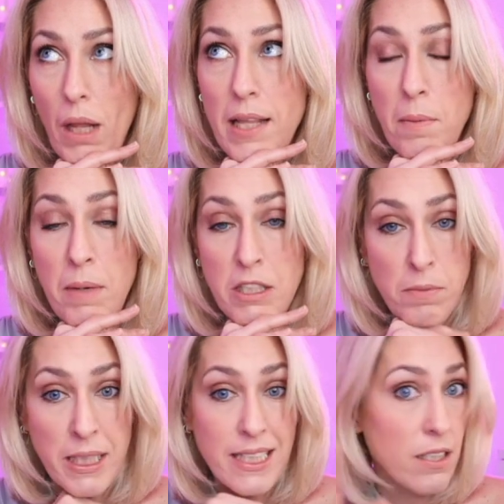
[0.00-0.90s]
And there must
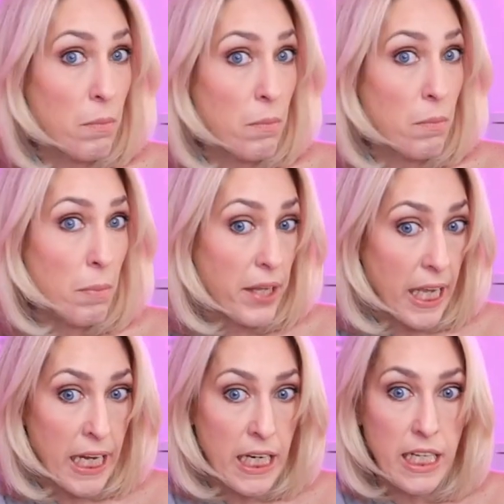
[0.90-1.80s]
have been something in
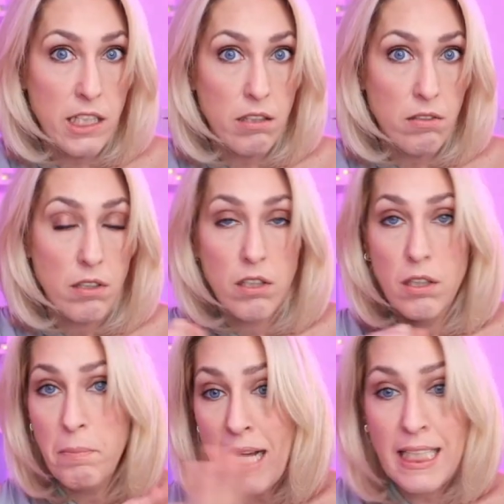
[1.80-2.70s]
it.
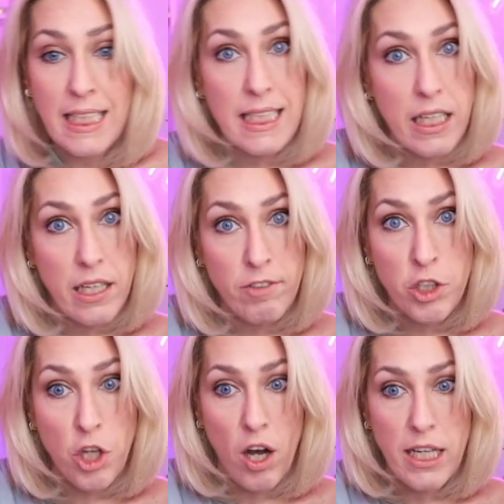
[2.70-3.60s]
Maddie says, I never
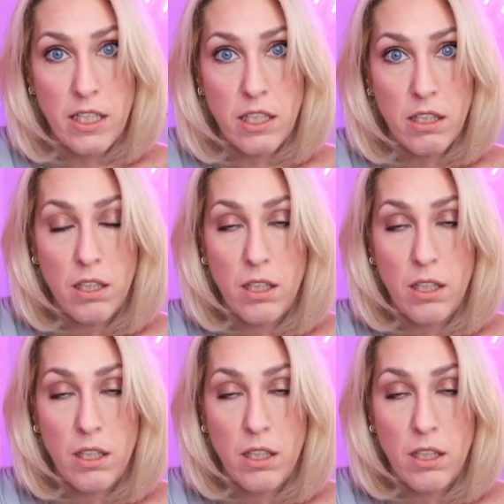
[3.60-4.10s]
saw it.